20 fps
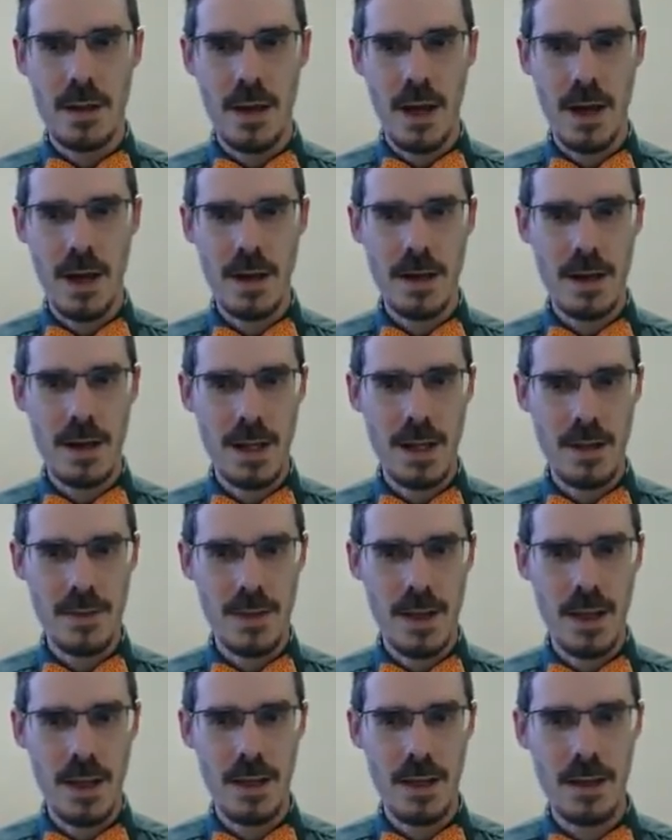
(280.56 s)
How did I get
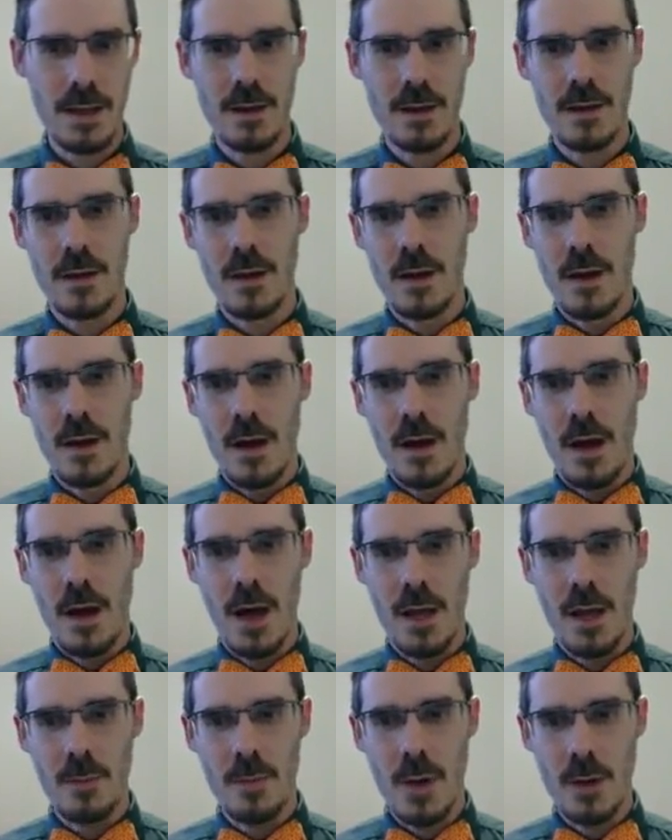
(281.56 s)
there?
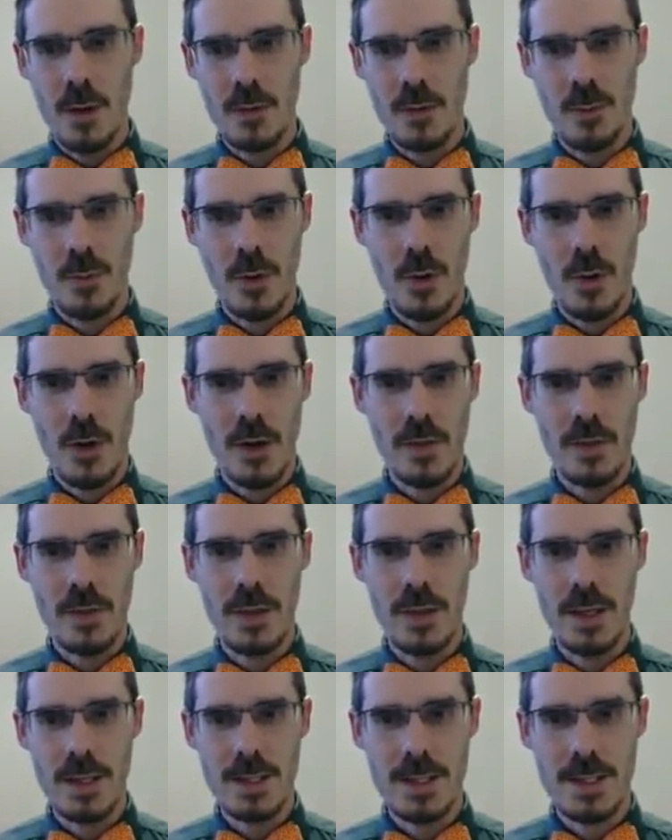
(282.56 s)
I
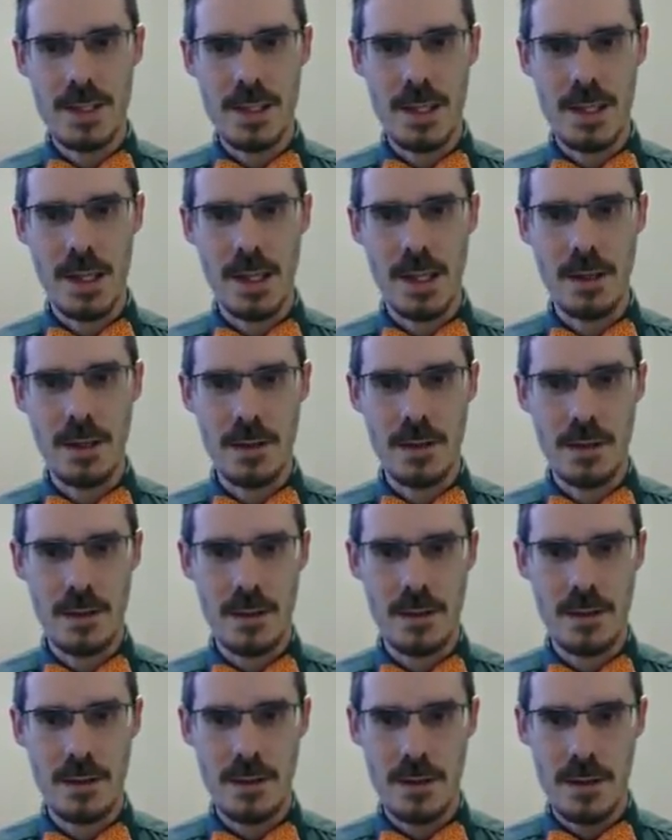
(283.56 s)
multiplied this
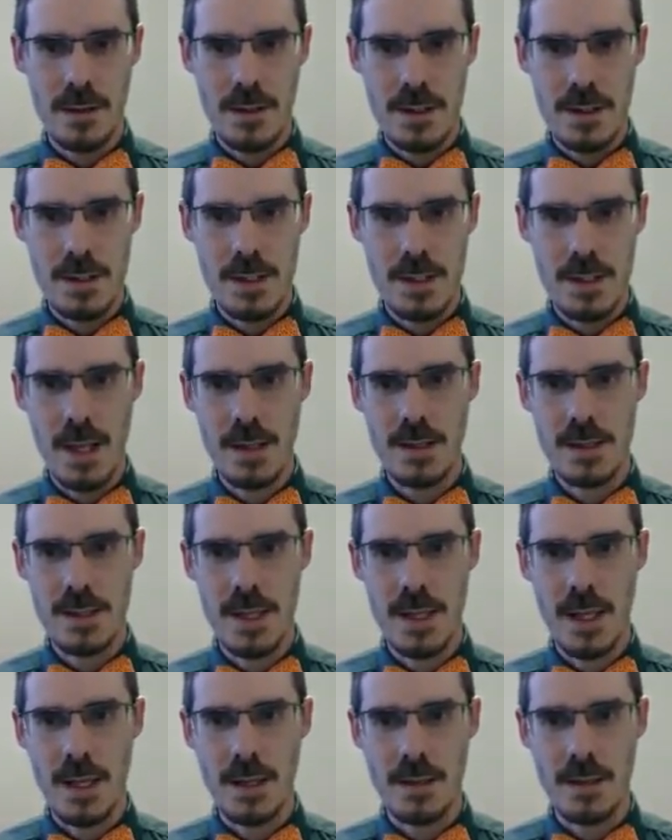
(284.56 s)
length, 10
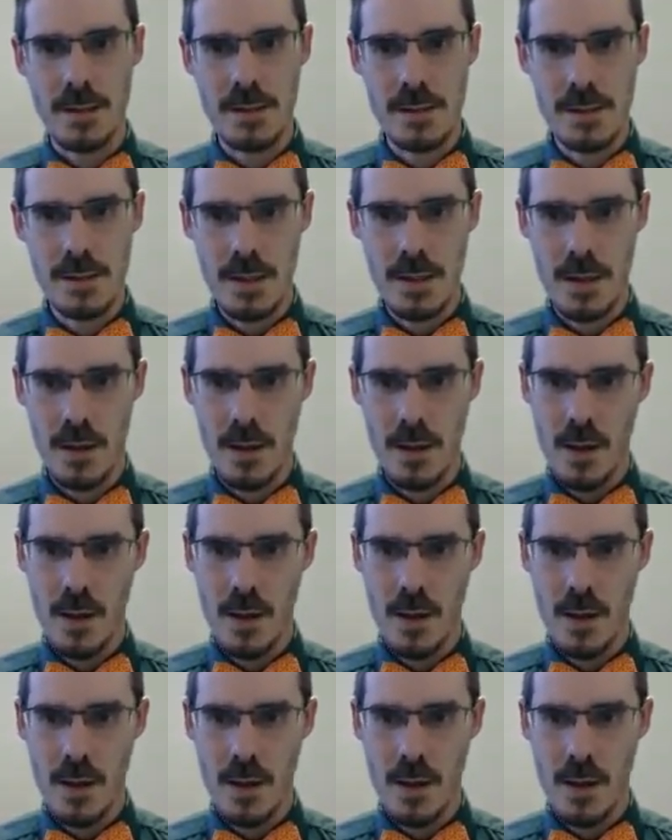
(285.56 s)
seconds,